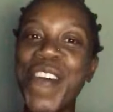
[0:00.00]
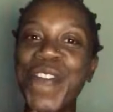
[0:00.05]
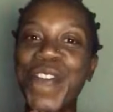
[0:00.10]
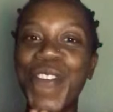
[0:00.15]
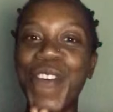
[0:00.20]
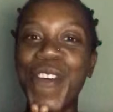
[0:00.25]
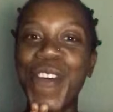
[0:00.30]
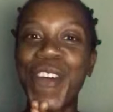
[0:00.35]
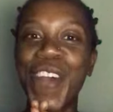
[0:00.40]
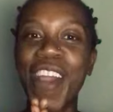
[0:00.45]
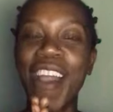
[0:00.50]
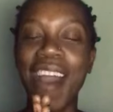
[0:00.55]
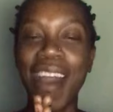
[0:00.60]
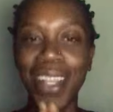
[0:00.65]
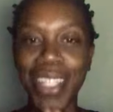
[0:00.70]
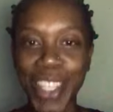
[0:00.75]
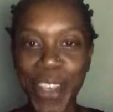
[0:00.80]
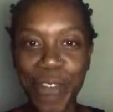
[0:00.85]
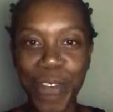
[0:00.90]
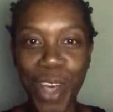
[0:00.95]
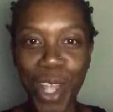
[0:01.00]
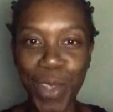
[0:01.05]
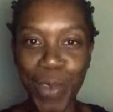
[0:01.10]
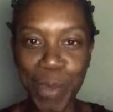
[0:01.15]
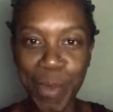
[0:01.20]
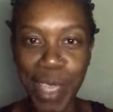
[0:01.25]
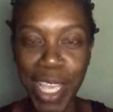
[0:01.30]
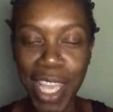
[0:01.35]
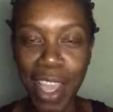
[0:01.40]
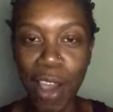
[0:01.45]
for also following
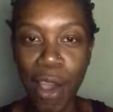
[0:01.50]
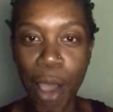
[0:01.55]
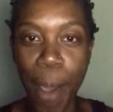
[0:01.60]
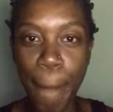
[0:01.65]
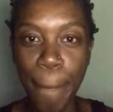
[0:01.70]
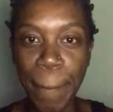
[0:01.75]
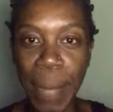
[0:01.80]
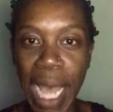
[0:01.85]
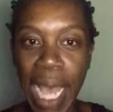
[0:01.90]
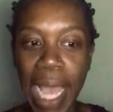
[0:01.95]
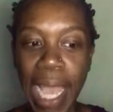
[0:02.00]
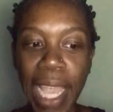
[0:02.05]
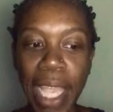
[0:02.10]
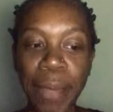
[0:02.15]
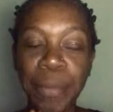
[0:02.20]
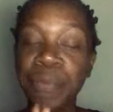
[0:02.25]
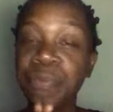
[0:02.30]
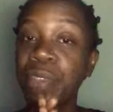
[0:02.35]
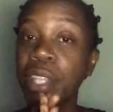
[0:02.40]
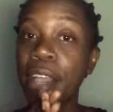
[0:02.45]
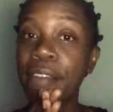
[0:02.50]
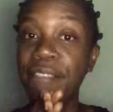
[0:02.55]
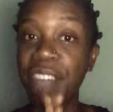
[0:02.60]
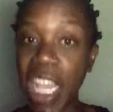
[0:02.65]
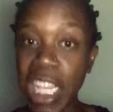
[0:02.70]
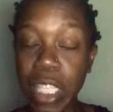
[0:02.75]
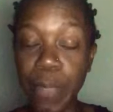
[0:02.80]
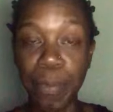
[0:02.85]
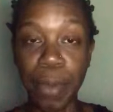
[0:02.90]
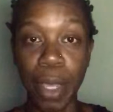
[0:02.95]
me on my
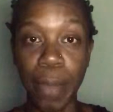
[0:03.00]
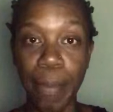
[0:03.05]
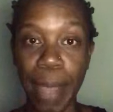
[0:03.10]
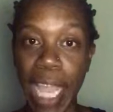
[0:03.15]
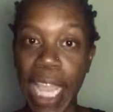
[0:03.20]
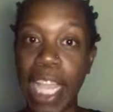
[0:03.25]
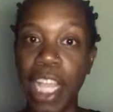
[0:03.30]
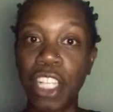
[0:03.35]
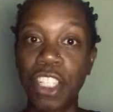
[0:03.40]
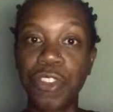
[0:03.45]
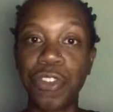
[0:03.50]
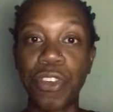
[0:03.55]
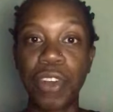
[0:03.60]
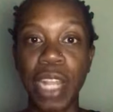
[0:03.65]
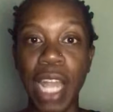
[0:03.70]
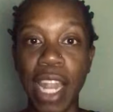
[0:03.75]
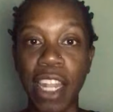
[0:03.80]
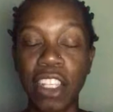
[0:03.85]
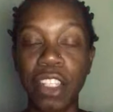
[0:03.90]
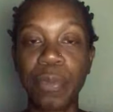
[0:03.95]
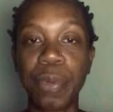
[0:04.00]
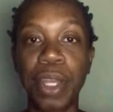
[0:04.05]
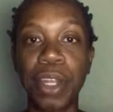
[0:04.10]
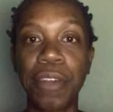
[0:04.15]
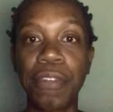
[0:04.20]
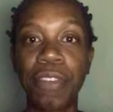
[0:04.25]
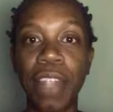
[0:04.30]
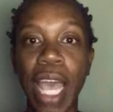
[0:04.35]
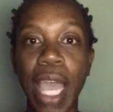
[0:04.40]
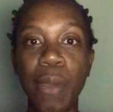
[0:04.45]
Facebook page for Knowledge
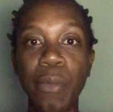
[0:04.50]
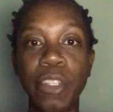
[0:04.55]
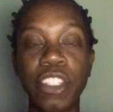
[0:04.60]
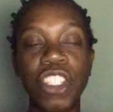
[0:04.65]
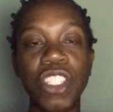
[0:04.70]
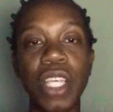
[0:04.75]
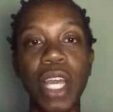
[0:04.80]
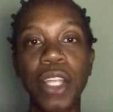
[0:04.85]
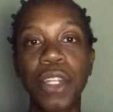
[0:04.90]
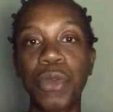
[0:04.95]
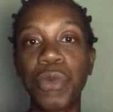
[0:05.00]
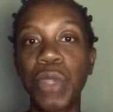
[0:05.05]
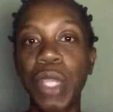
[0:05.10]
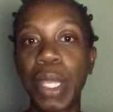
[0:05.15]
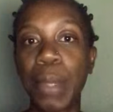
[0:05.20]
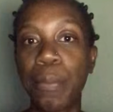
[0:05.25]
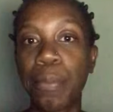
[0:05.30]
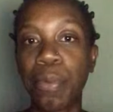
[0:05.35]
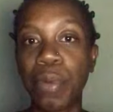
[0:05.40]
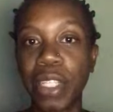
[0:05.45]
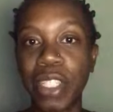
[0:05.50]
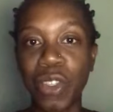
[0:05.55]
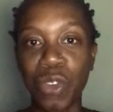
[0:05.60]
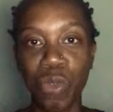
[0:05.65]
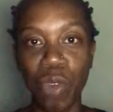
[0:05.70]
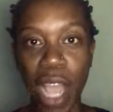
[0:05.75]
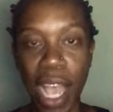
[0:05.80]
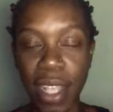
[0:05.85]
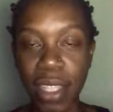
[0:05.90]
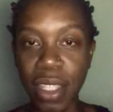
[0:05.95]
Butterfly, which is under Empress
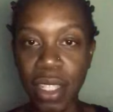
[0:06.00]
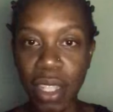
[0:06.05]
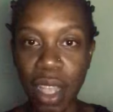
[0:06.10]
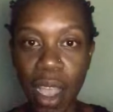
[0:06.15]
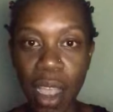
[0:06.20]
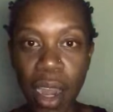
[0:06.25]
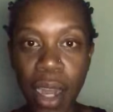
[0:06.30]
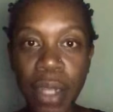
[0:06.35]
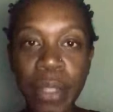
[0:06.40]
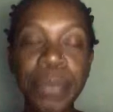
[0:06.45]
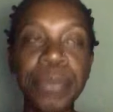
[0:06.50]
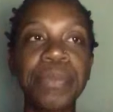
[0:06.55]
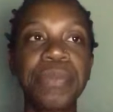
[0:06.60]
Rostar.